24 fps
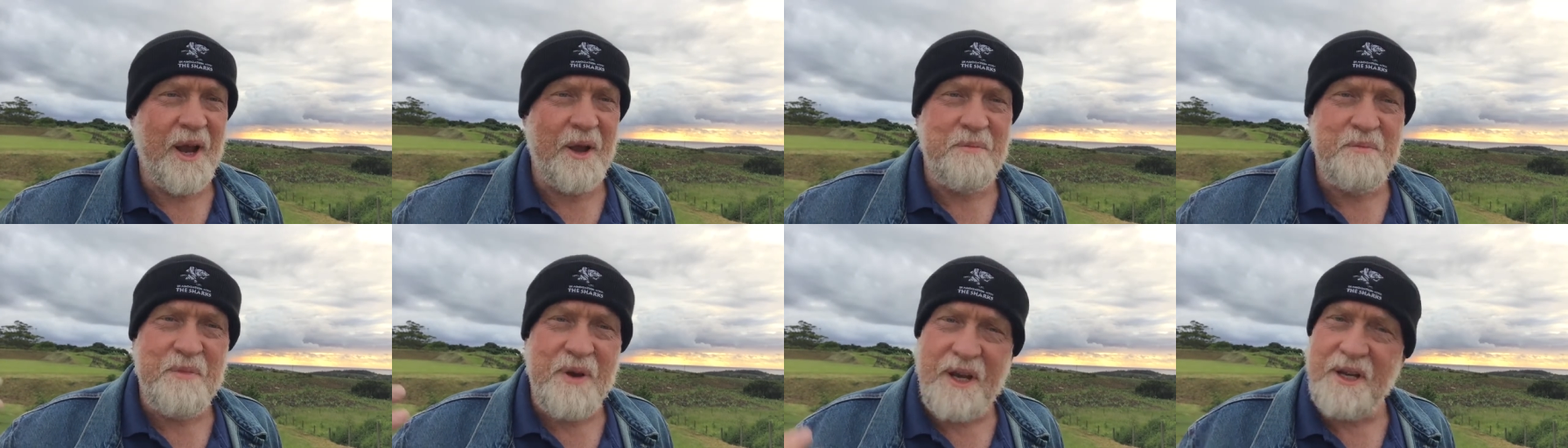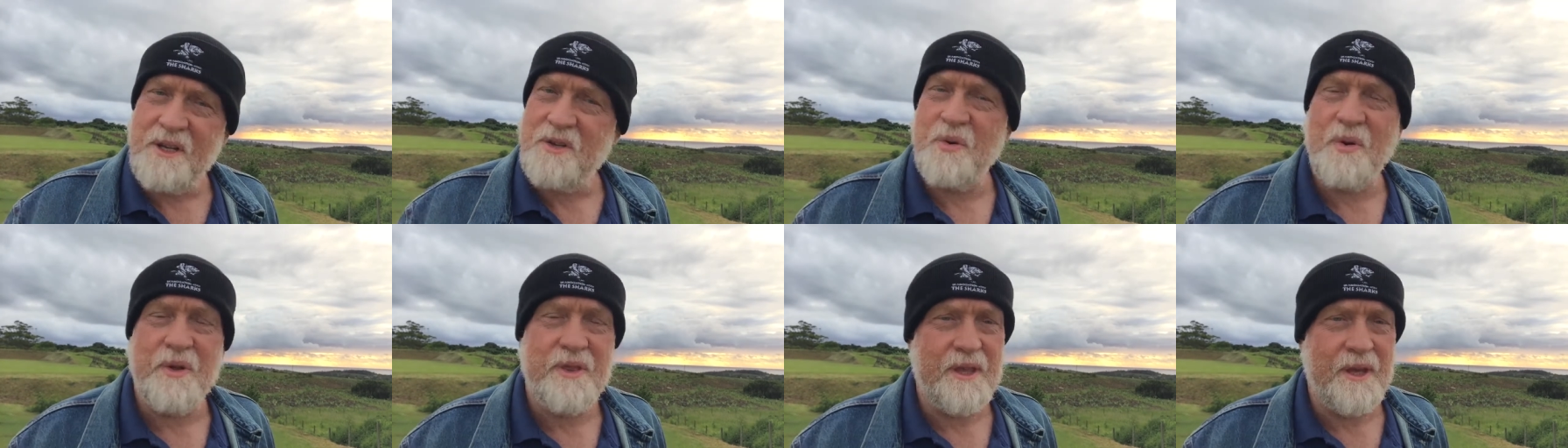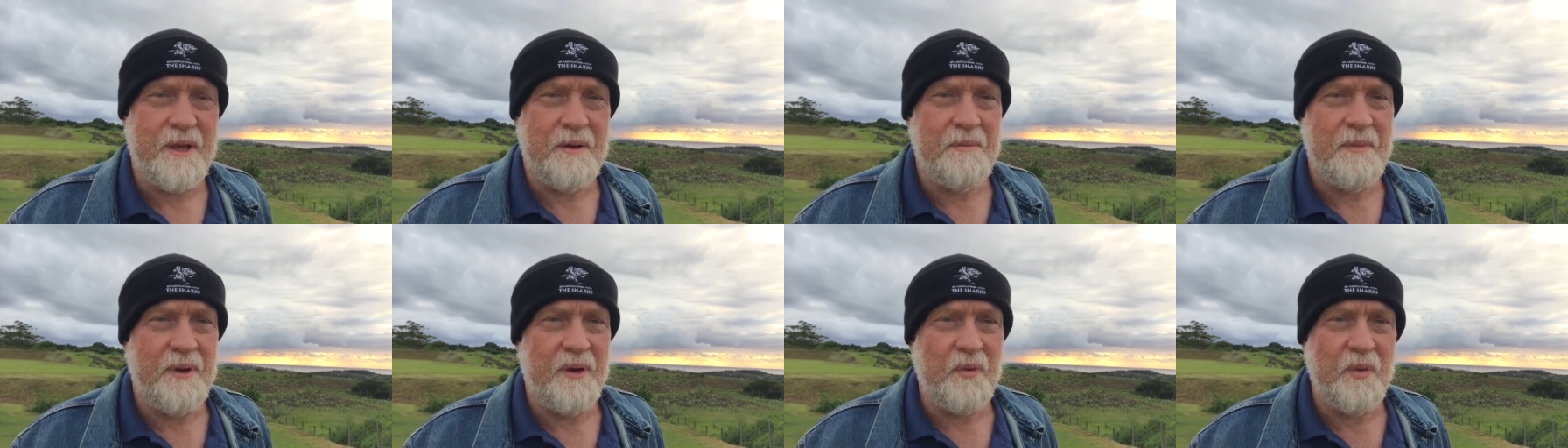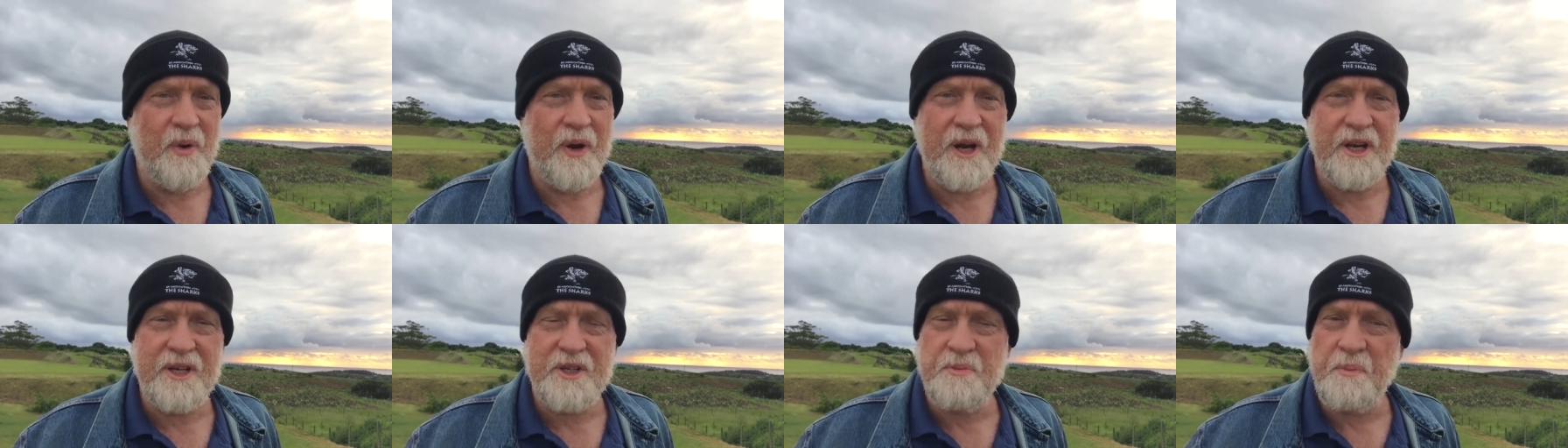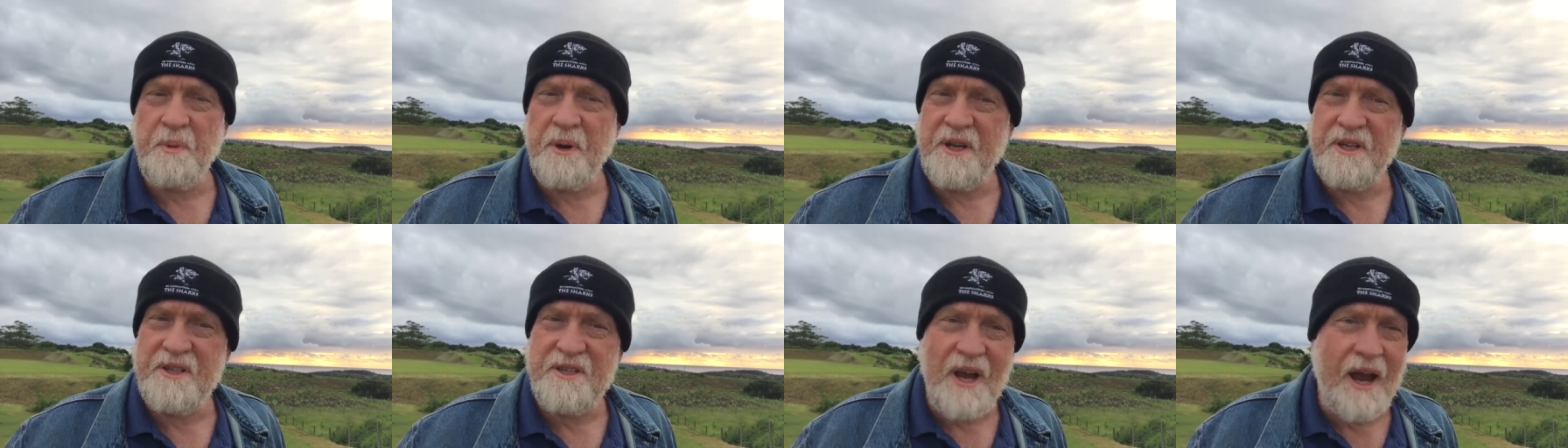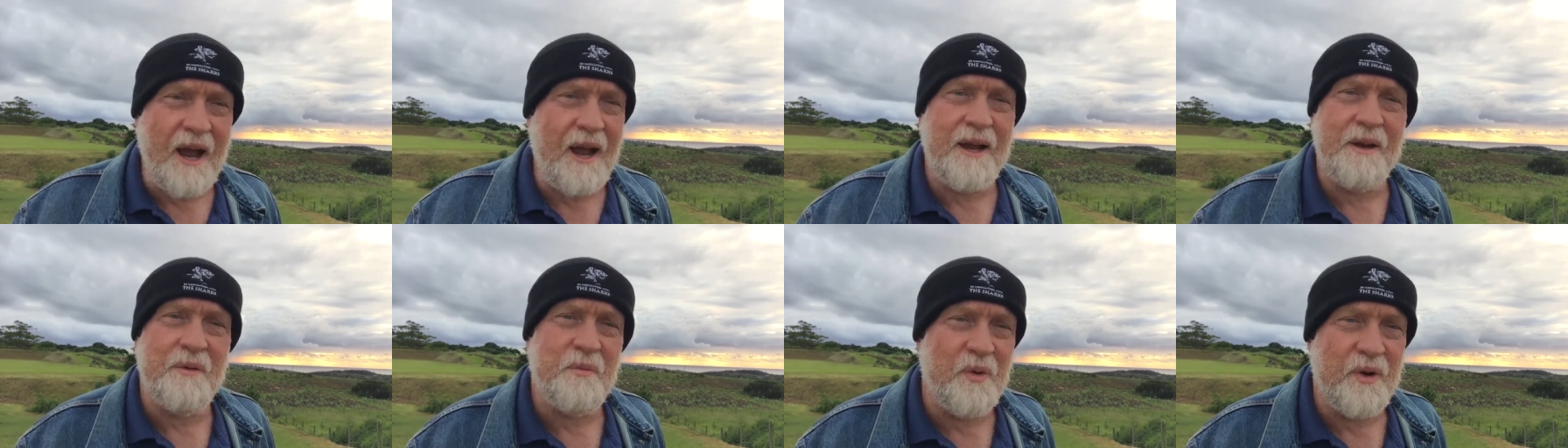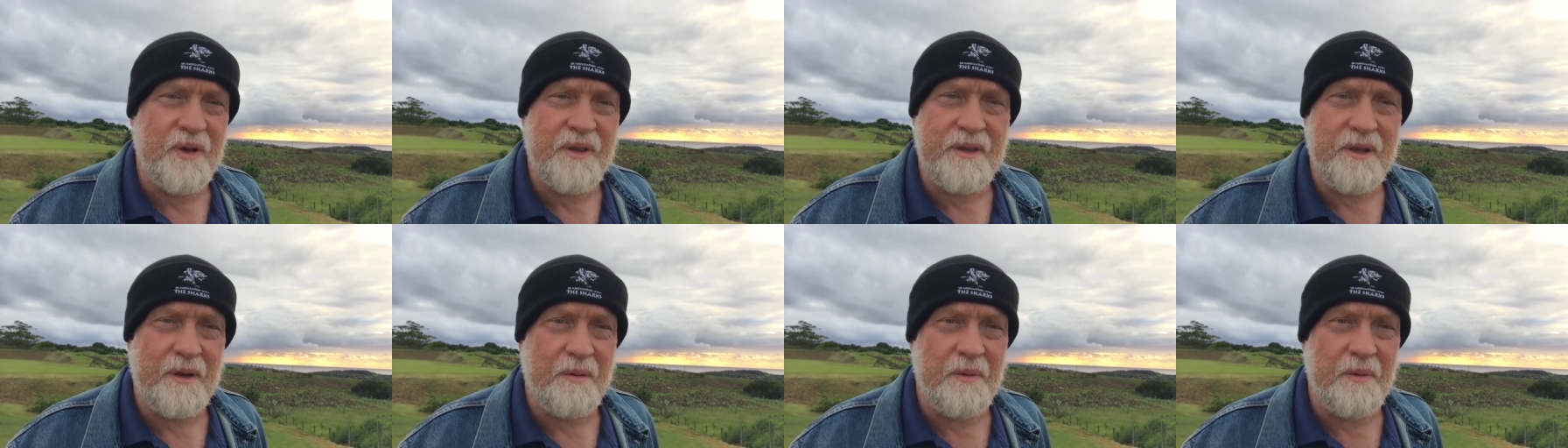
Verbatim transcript: I meet with Him and when I spend time with